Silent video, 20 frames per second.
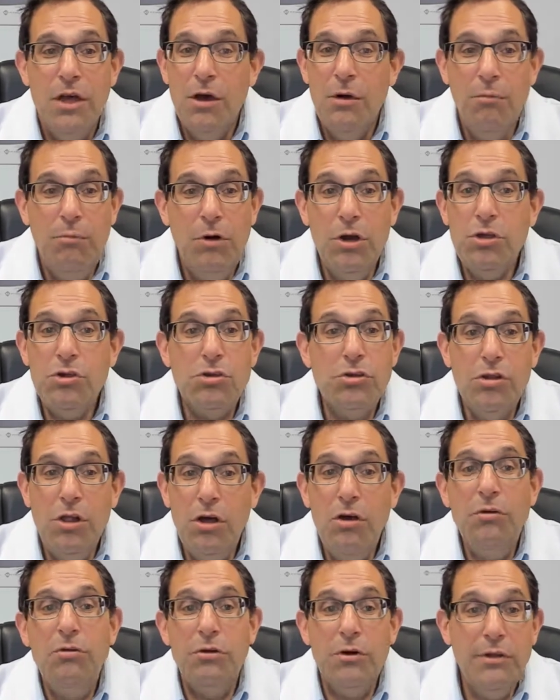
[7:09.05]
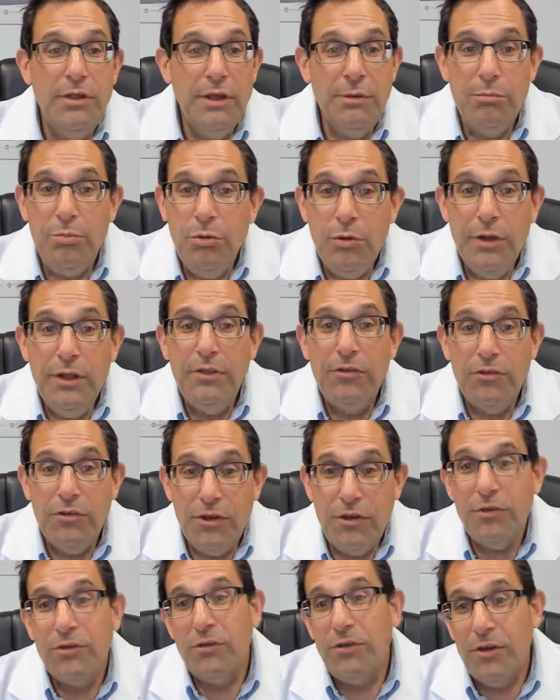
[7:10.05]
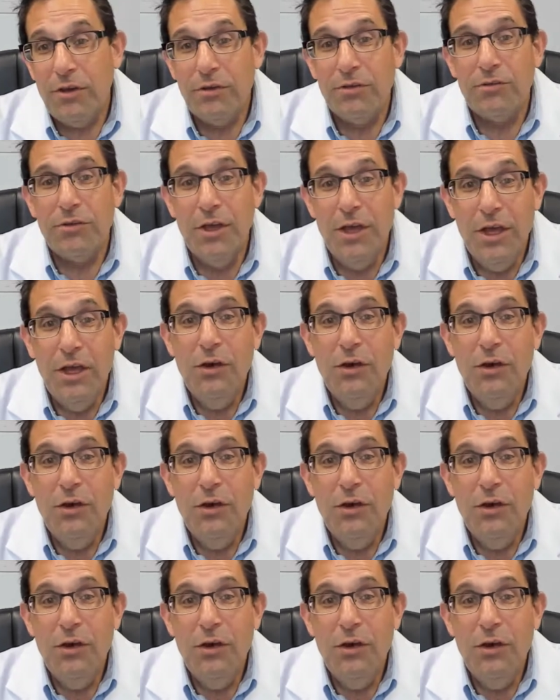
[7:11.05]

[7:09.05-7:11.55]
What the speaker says: much lower than 0.66,